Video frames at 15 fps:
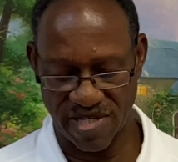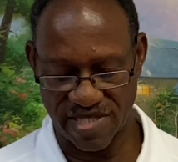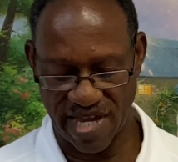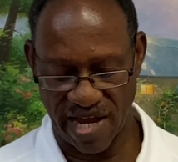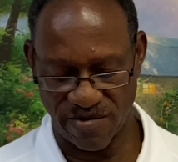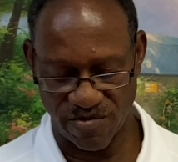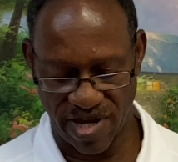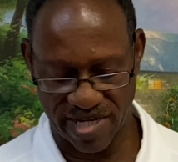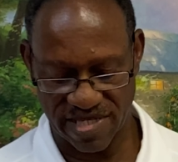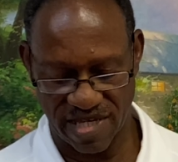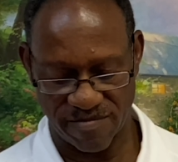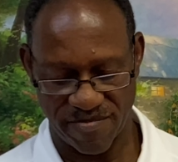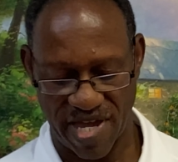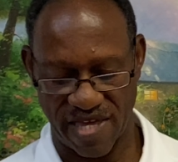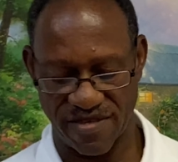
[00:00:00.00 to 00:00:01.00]

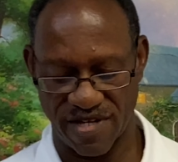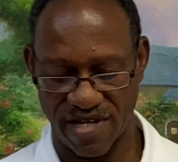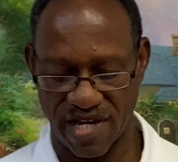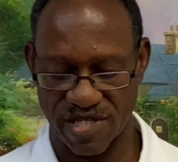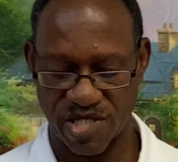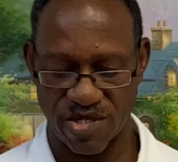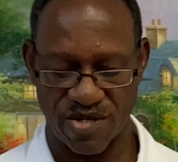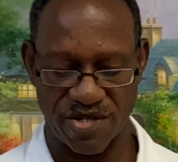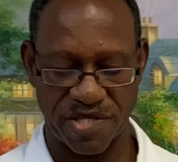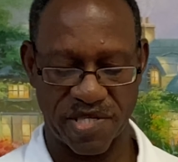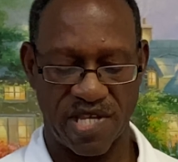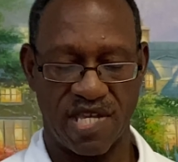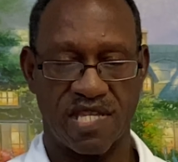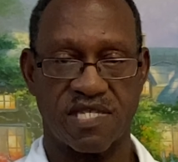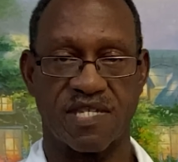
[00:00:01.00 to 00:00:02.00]
directed by the ushers
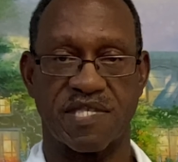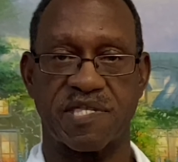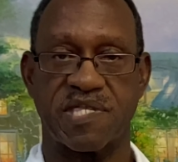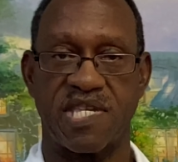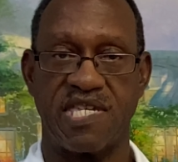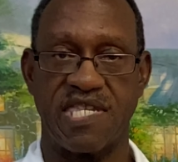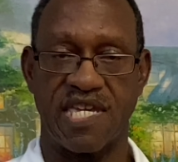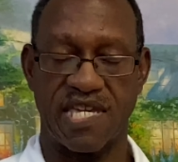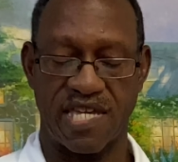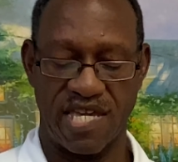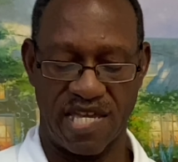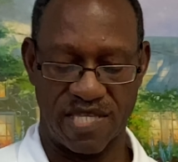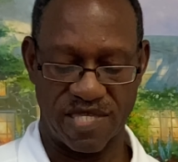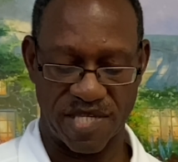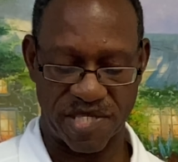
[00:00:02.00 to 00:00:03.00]
to seating
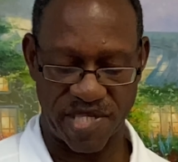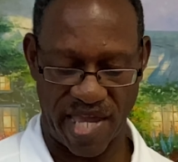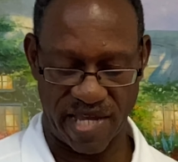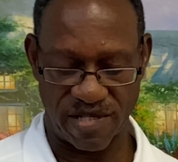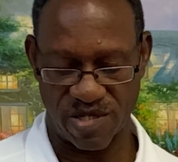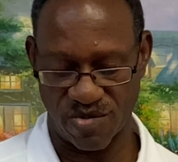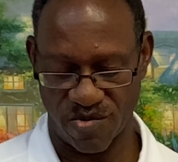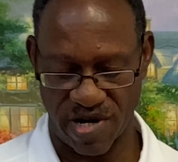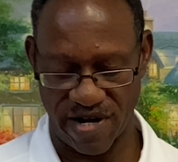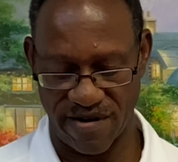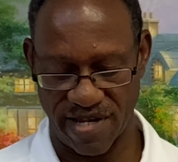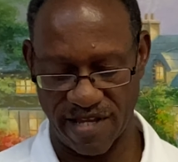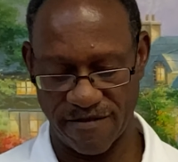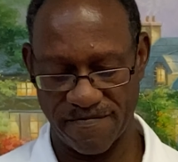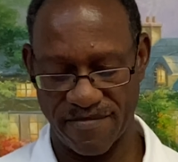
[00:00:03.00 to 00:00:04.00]
in the sanctuary.
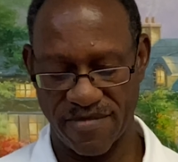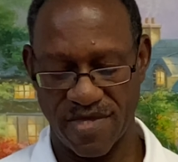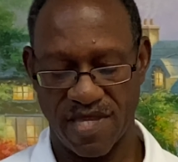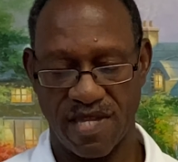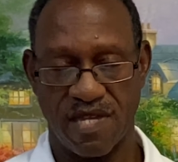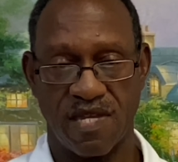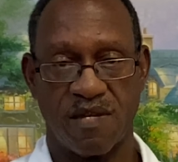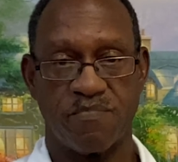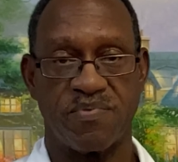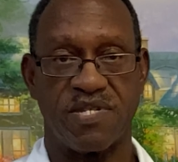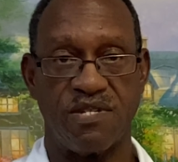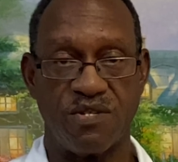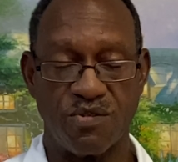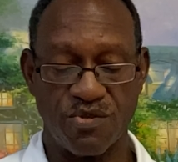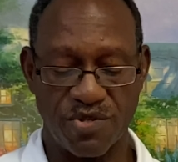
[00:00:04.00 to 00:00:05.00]

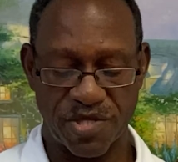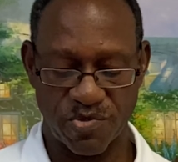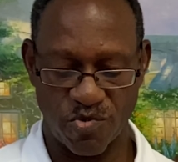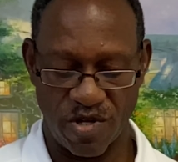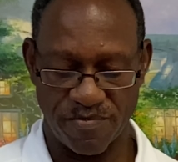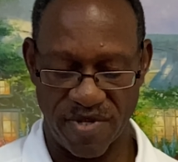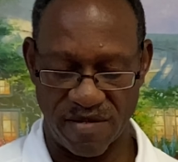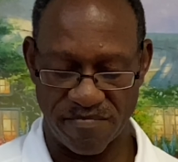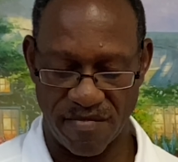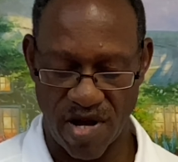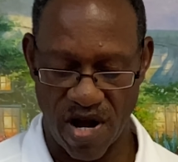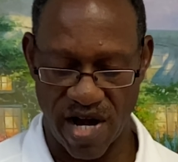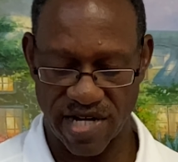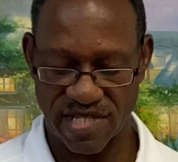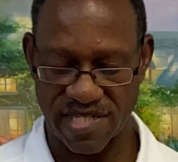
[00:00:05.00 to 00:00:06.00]
Pews will be
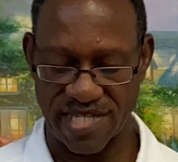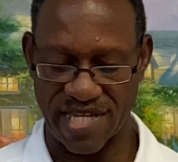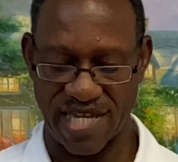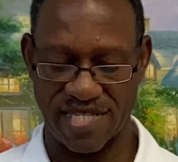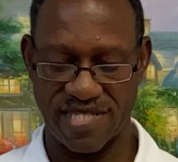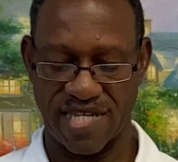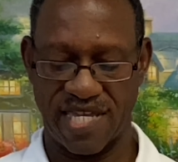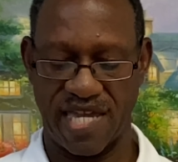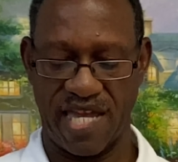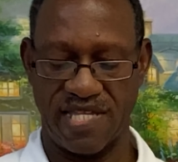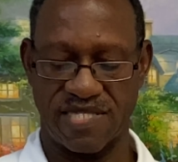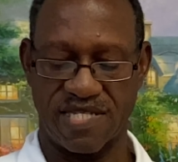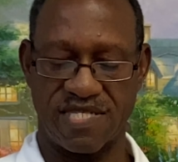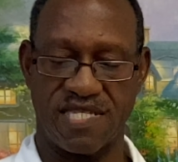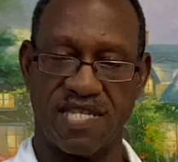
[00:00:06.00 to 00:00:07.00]
marked to indicate
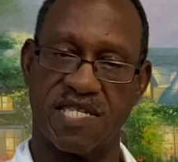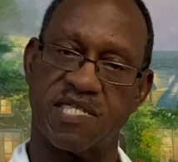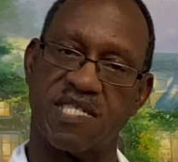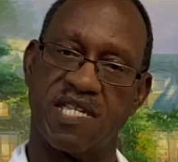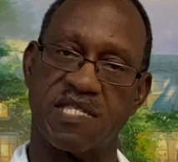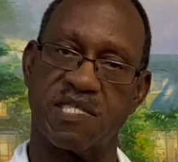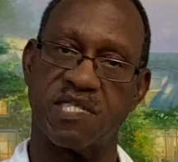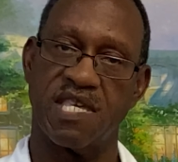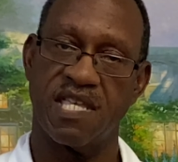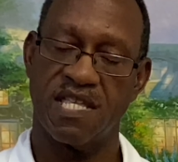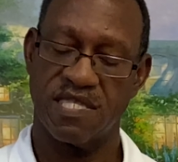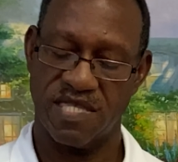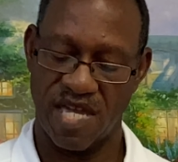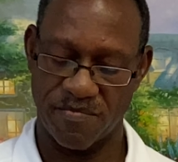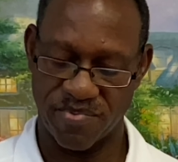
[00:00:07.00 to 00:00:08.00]
the distance
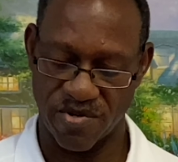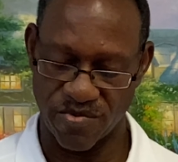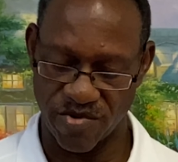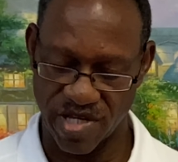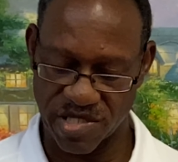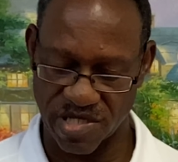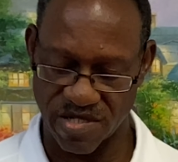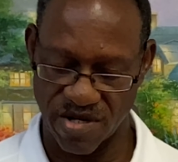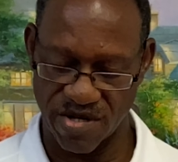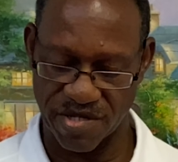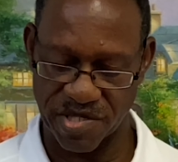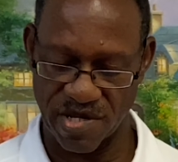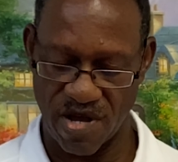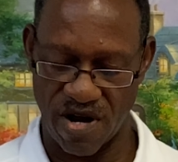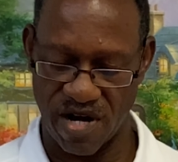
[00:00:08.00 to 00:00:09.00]
that
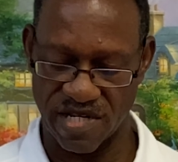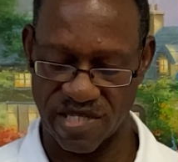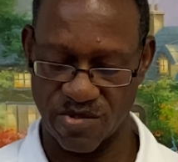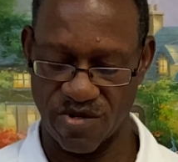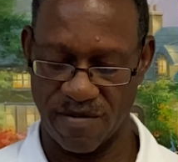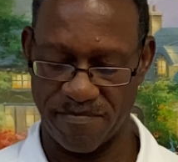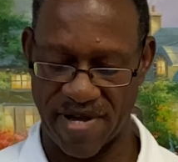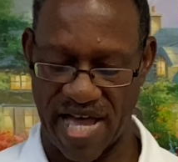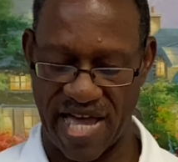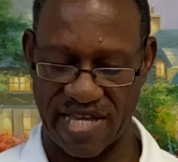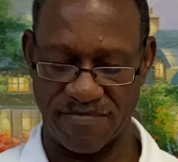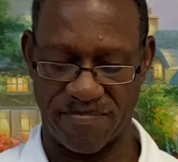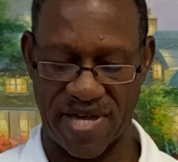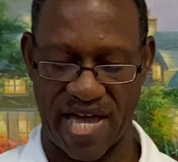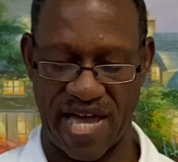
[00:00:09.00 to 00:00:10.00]
parishioners are to
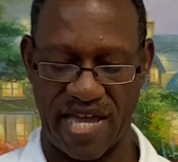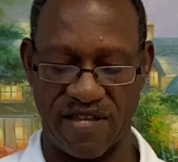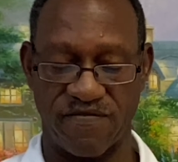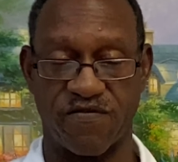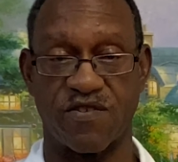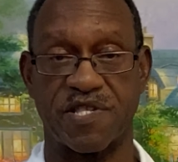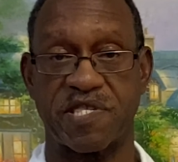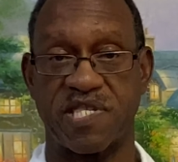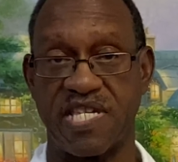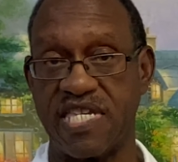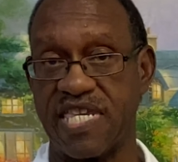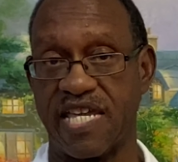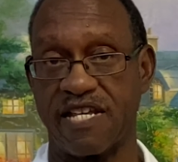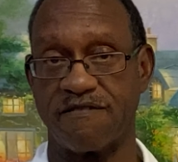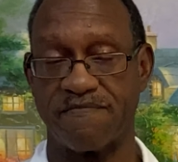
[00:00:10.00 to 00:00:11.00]
abide by for
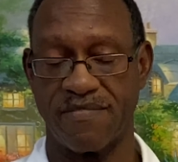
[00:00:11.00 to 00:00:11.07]
seating.